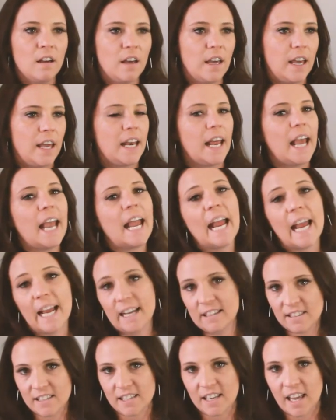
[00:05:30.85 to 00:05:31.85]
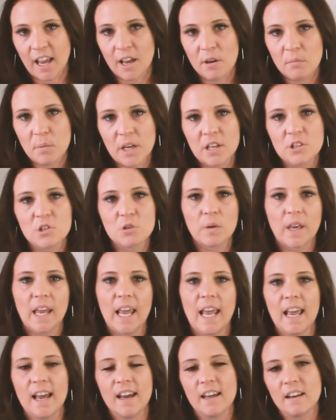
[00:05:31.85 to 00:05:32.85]
enhancing, because you
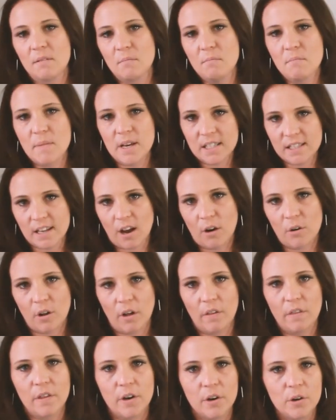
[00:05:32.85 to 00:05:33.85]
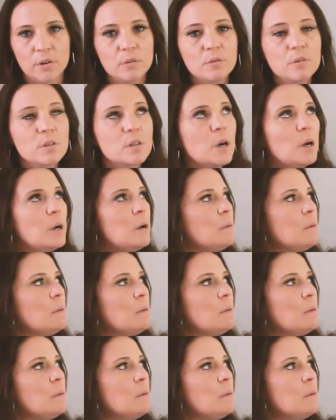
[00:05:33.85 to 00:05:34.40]
can't miss out on those,